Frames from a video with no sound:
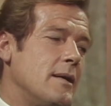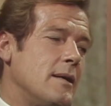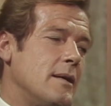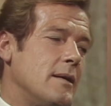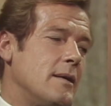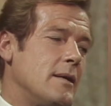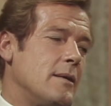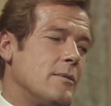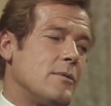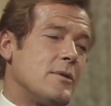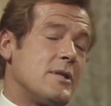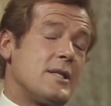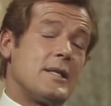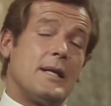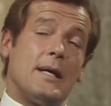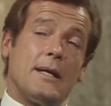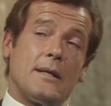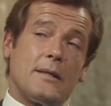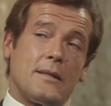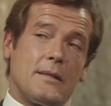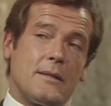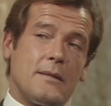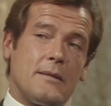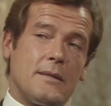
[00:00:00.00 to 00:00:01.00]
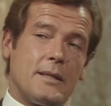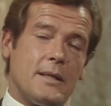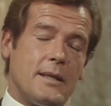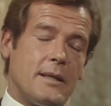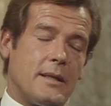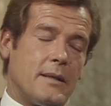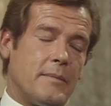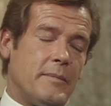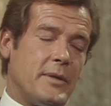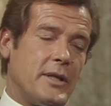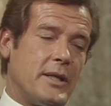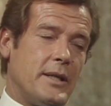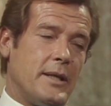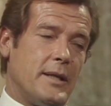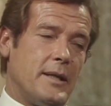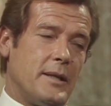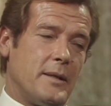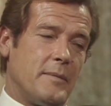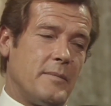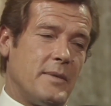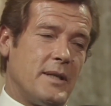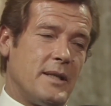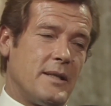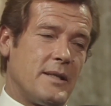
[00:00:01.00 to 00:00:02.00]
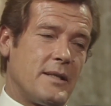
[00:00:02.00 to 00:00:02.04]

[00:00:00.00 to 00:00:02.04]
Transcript: and he always likes to take the mickey out of me.